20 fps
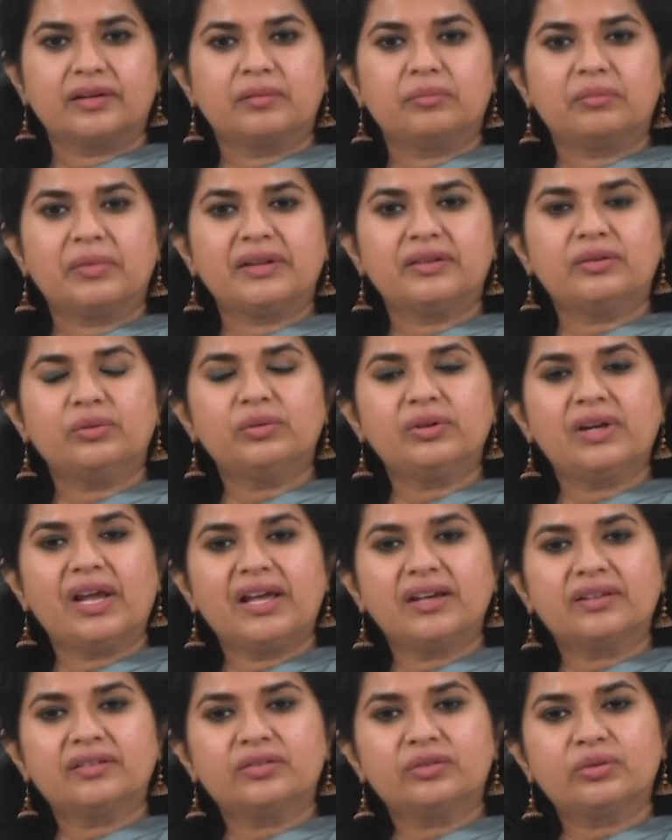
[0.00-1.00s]
Madhu
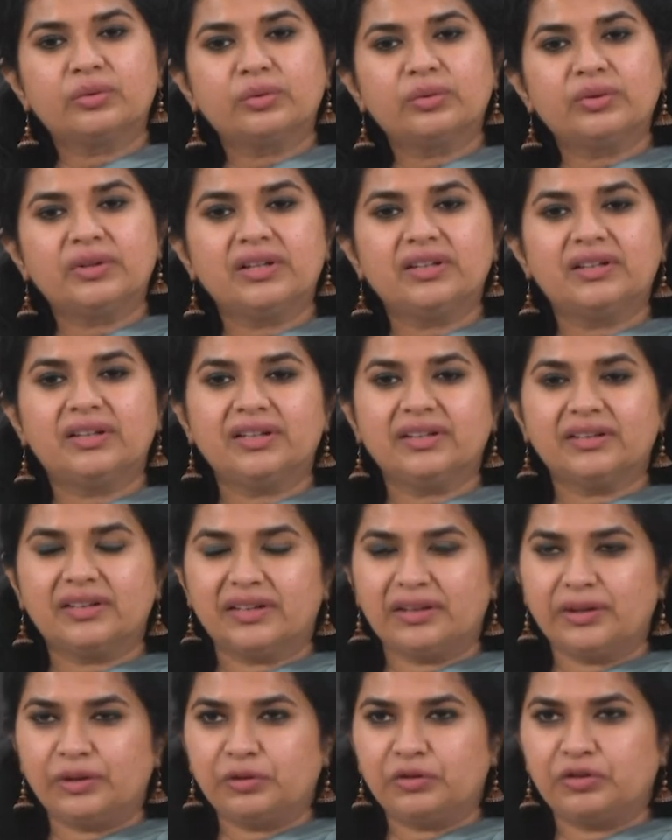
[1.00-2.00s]
likes to reading the
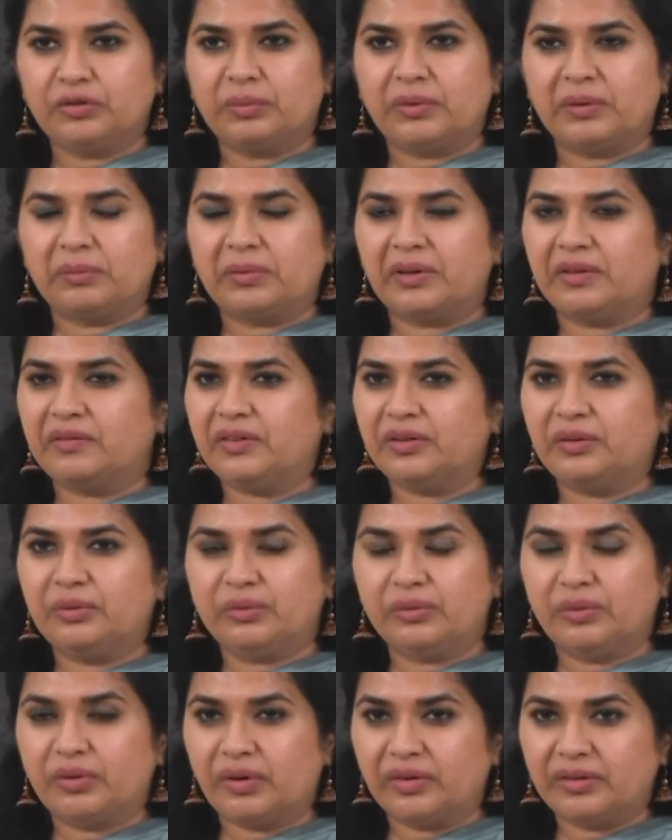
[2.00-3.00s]
newspaper, we do
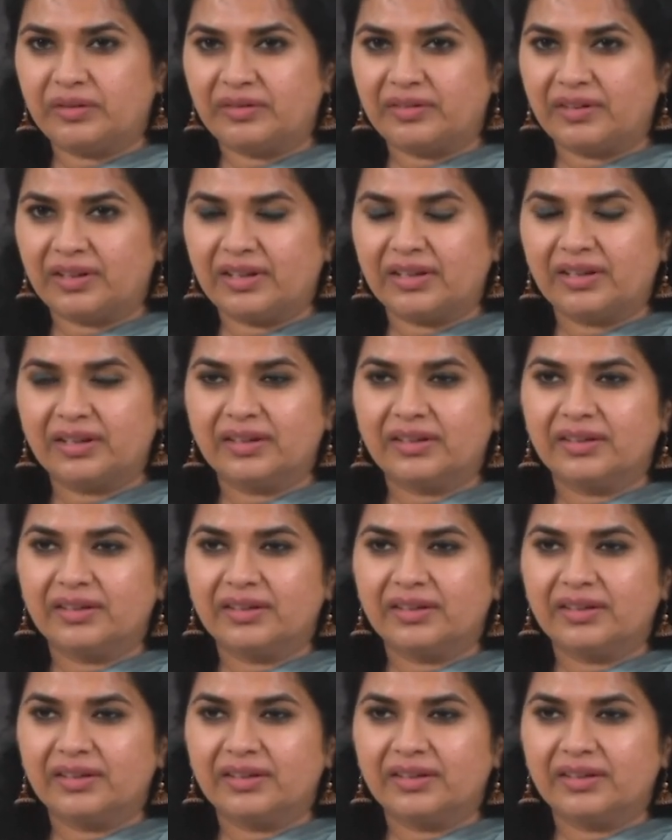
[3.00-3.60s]
not say.